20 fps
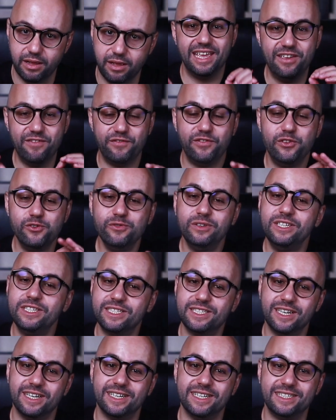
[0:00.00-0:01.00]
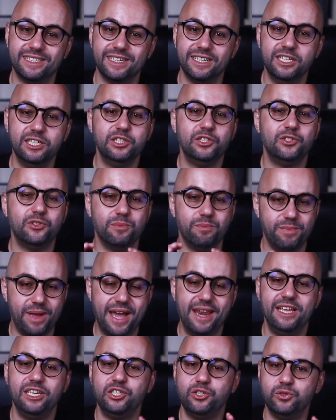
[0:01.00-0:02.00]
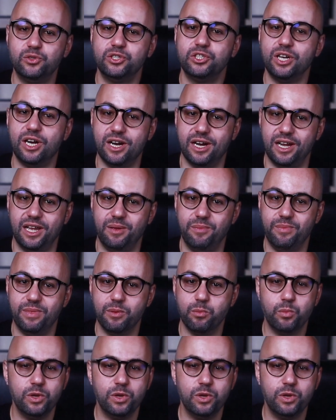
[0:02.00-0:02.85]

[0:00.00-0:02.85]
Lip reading: If you decide to manage your time